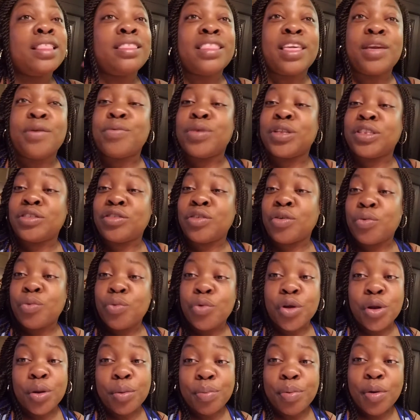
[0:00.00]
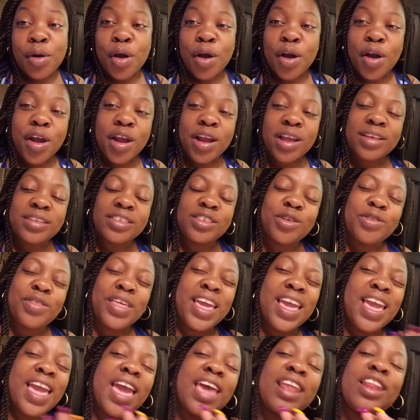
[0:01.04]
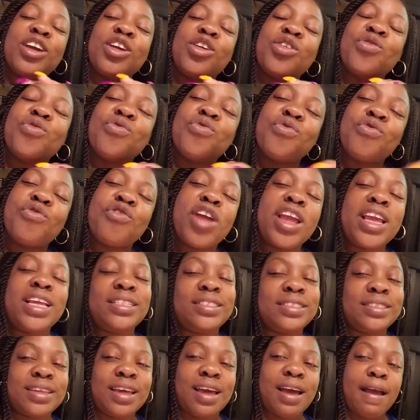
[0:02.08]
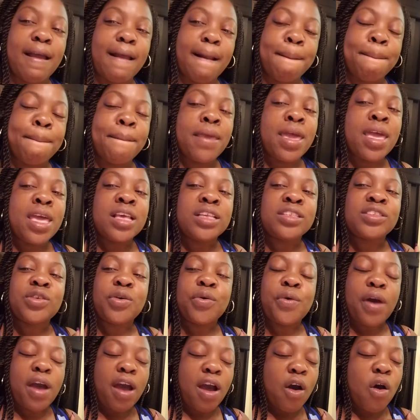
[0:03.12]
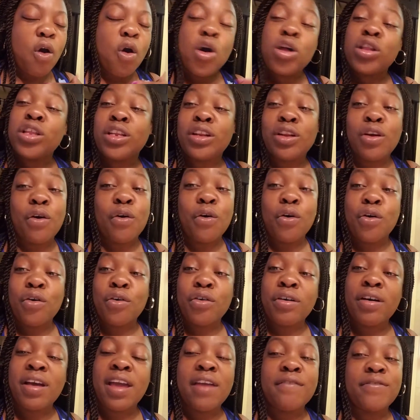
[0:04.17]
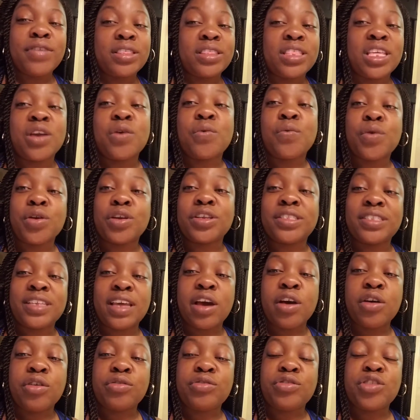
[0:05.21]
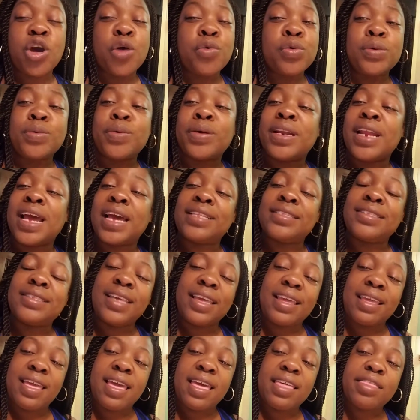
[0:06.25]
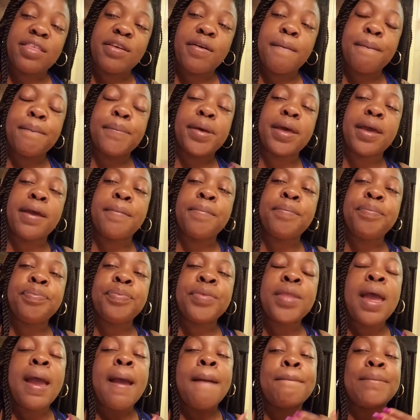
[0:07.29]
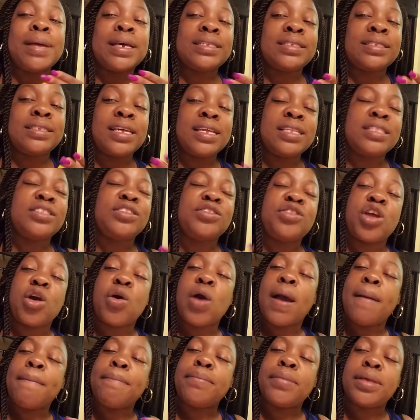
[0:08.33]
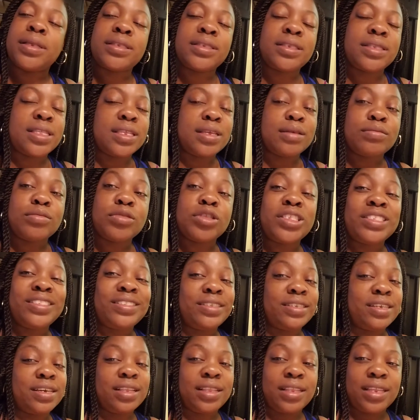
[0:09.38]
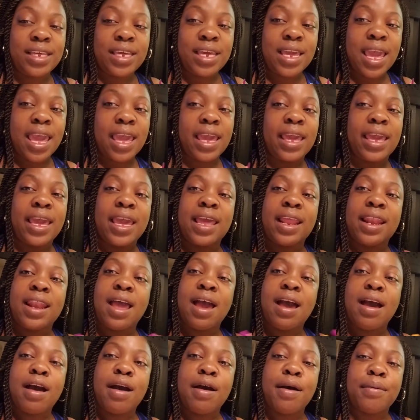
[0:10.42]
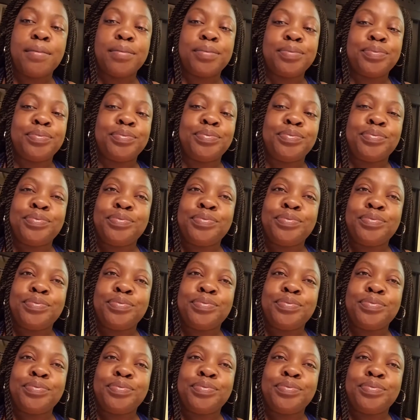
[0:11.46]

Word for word: They went to a water park. So they had a great time. So all in all, everything worked out. No, we were not together, but my sons know I miss them dearly and um,